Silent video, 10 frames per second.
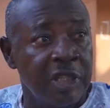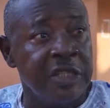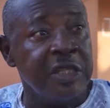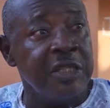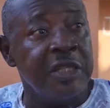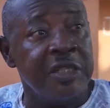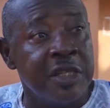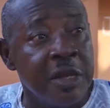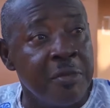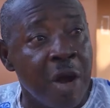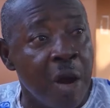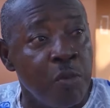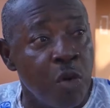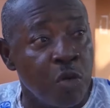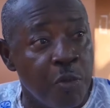This is the same
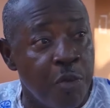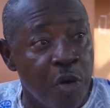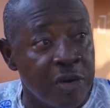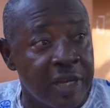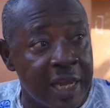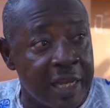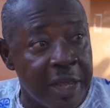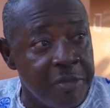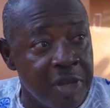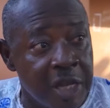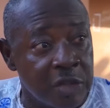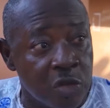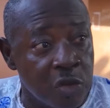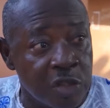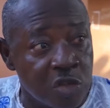Aburu boy that came here
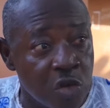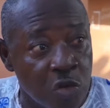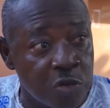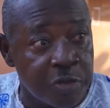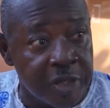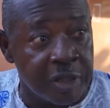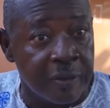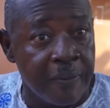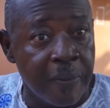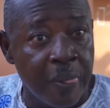to insult me.